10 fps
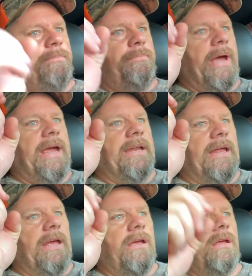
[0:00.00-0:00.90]

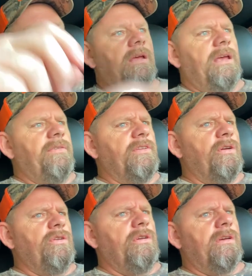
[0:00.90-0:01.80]
baiting, even though
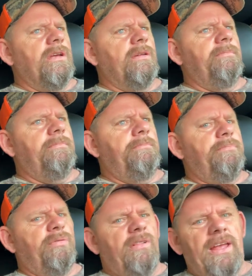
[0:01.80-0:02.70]
you can
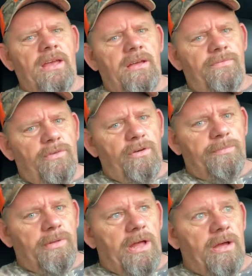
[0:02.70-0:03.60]
plant a
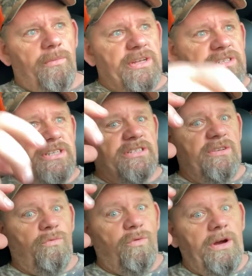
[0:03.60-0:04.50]
food plot, which is
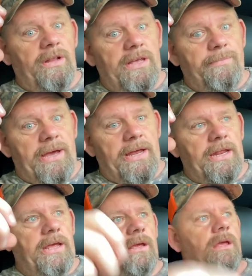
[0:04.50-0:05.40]
really
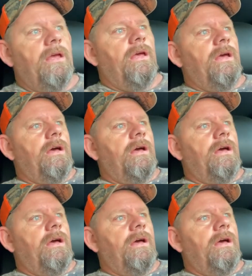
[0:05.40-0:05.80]
baiting,